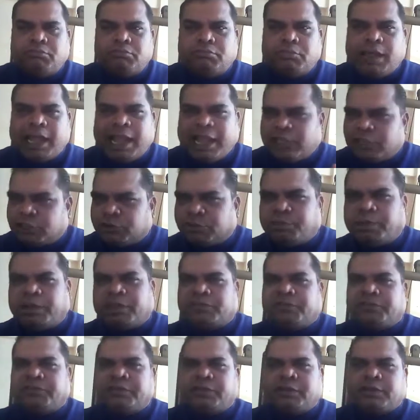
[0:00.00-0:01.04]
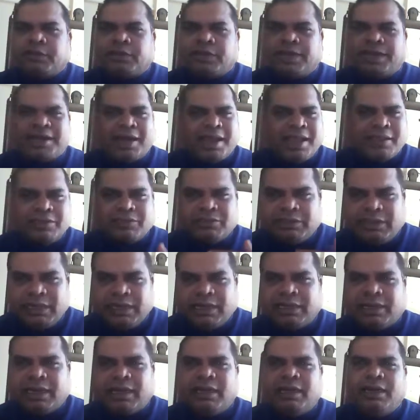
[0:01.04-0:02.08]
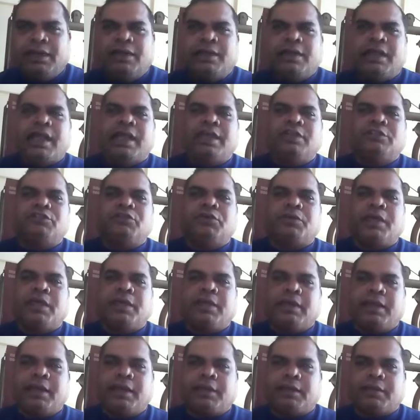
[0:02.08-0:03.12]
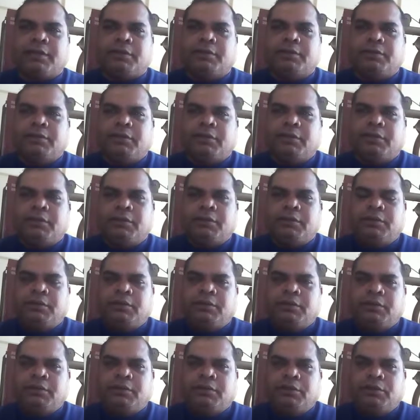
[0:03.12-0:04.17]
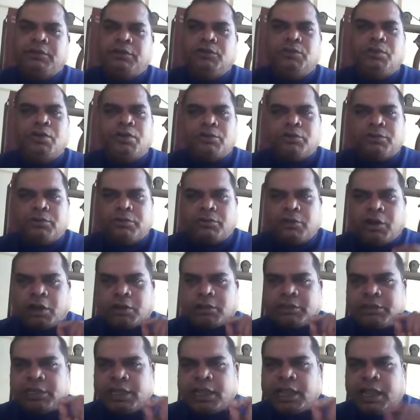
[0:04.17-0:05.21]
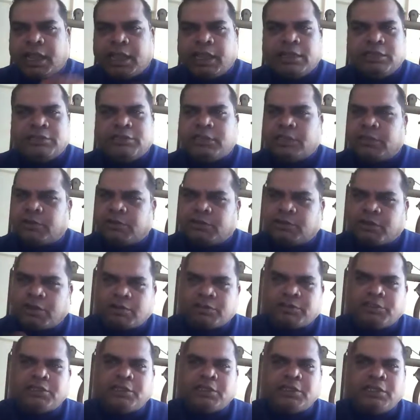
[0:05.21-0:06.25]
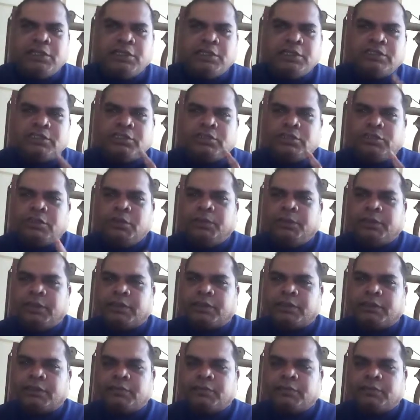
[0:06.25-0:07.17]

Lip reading: As specific and as detailed as you can get. You want to dot the I's and cross the T's, do it.